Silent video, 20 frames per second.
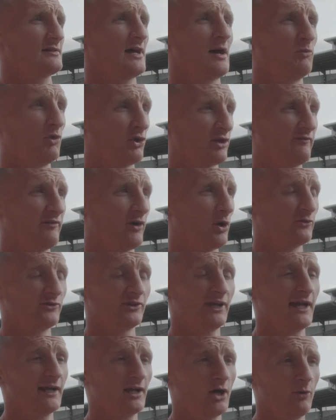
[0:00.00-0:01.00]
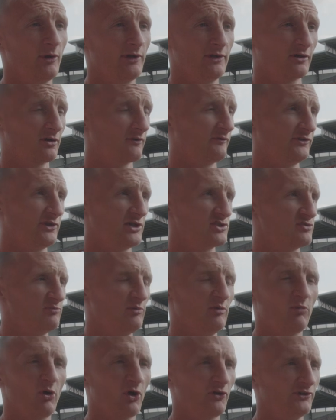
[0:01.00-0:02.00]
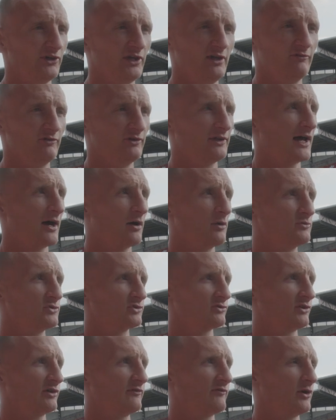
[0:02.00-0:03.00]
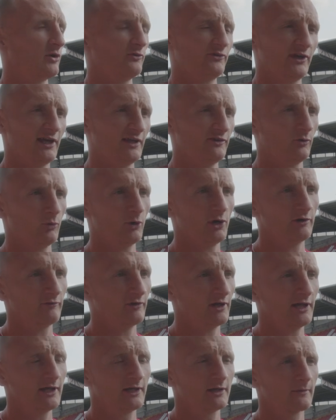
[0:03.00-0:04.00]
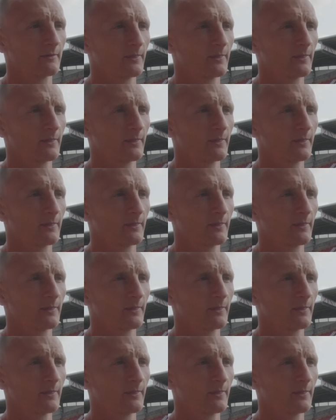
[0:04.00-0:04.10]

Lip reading: I'm looking forward to getting going. The conversation has been positive and now I'm just looking forward to getting to work, really.